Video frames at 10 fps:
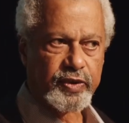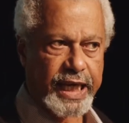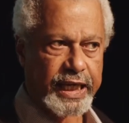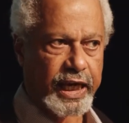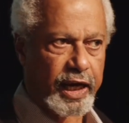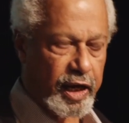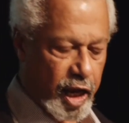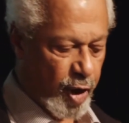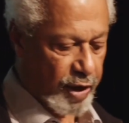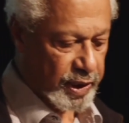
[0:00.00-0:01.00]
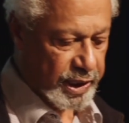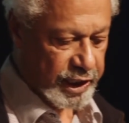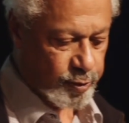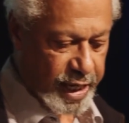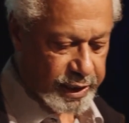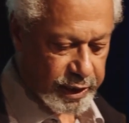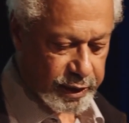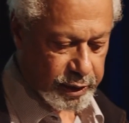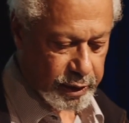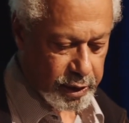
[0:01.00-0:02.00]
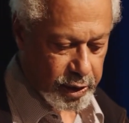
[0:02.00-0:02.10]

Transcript: of telling about these places.